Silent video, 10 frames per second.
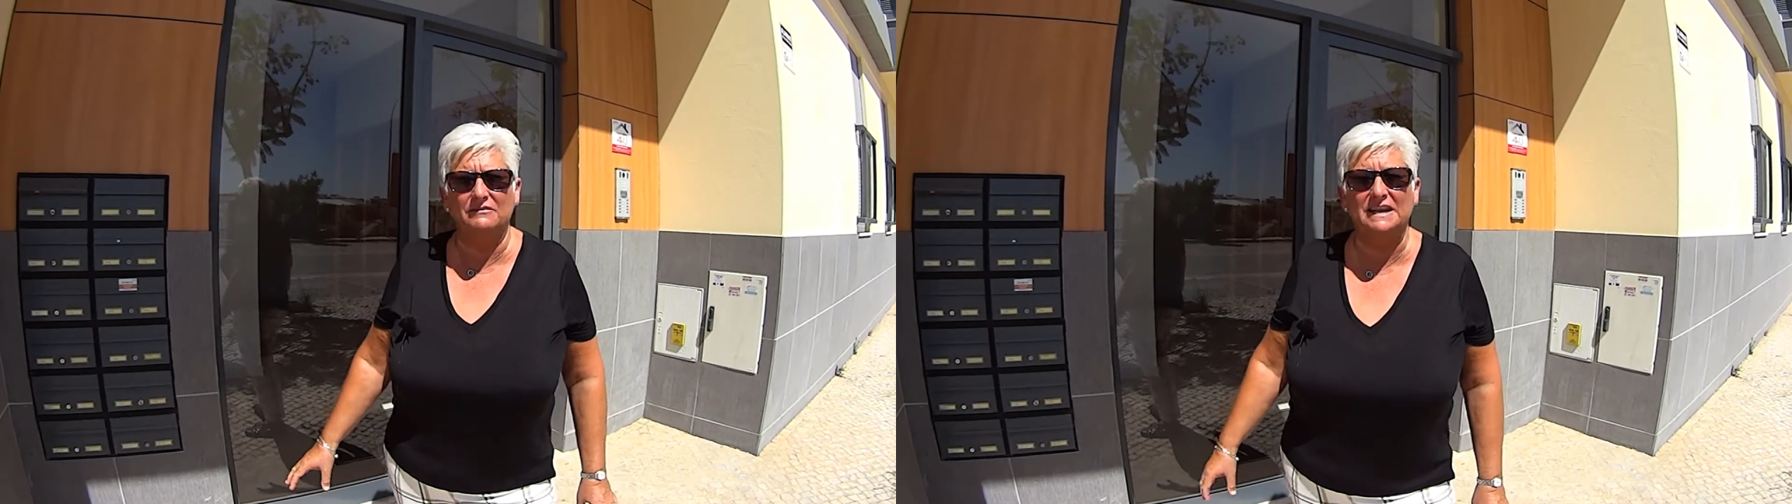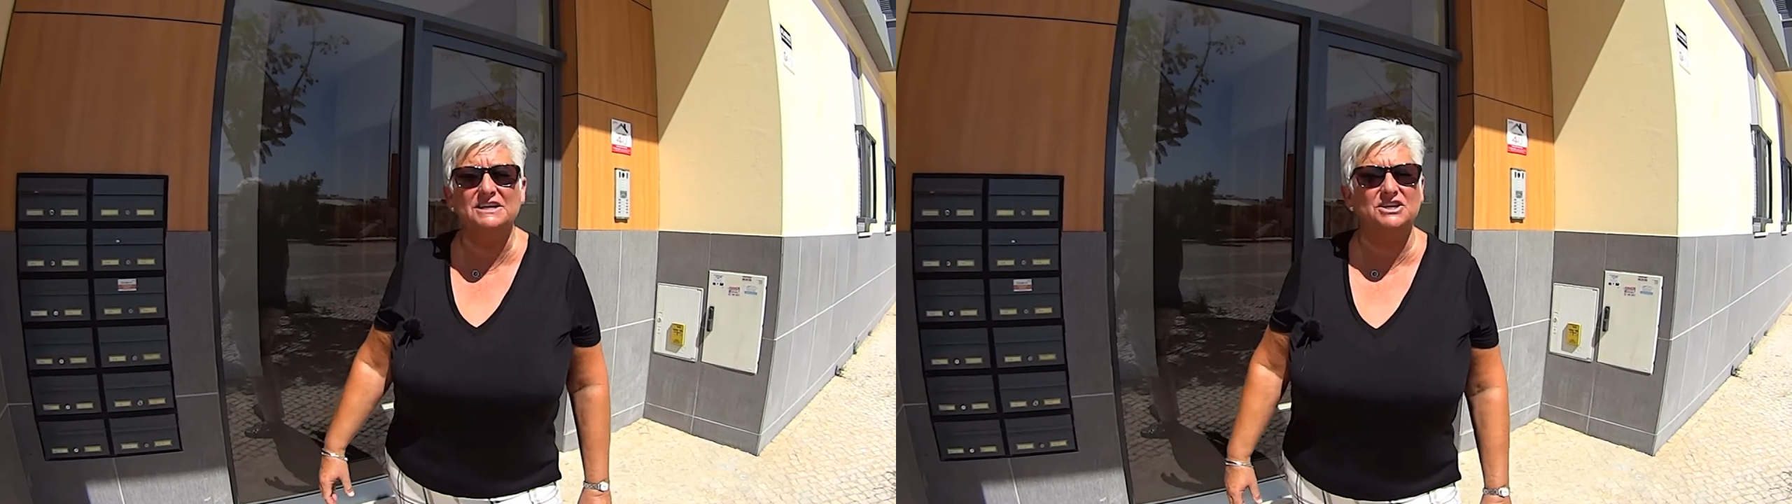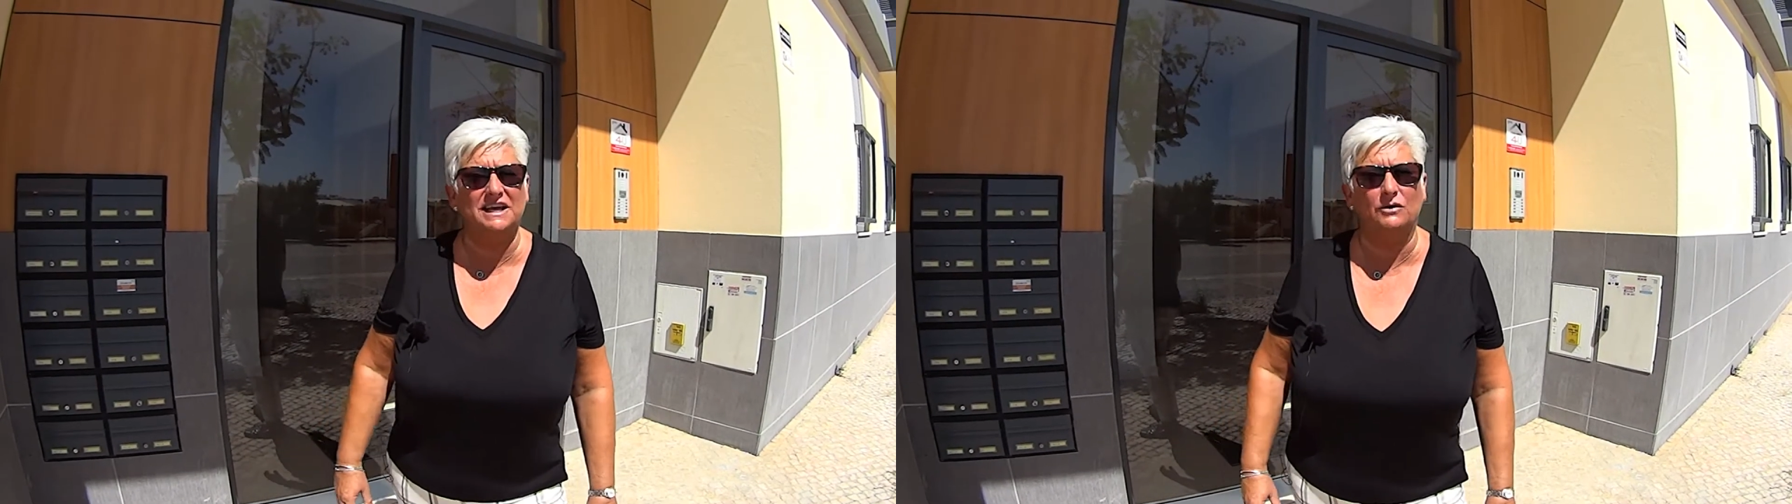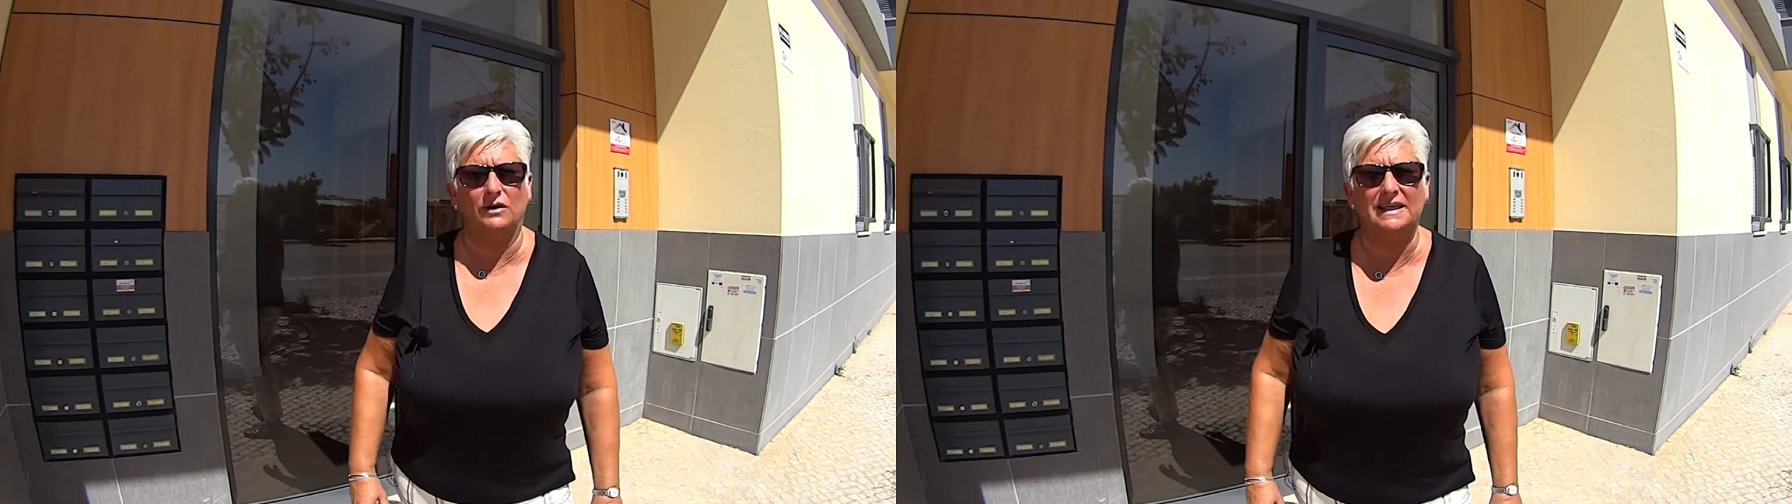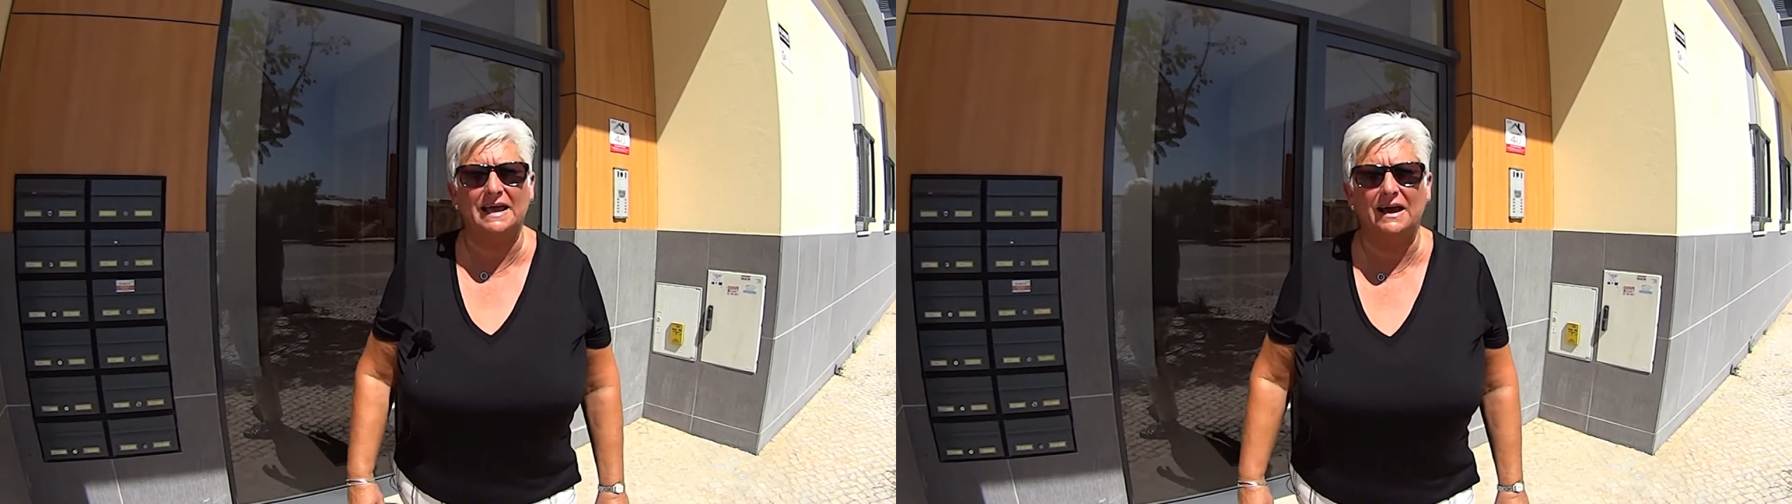Village in
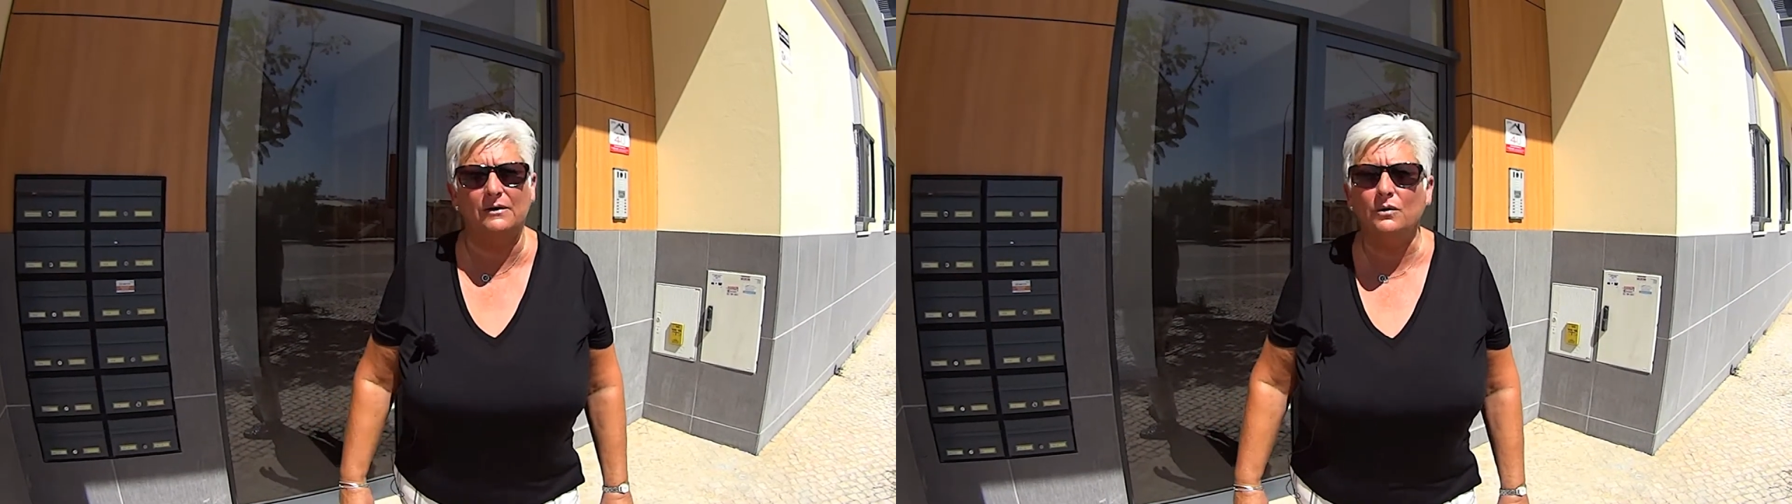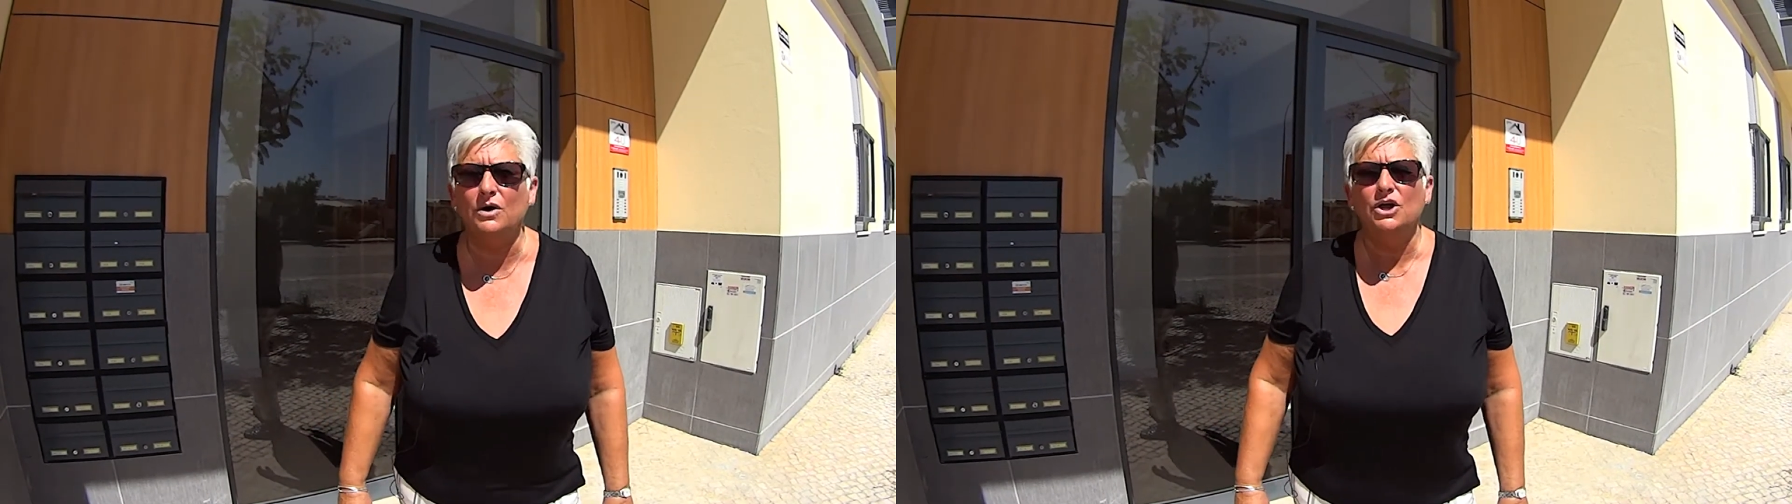Olhão,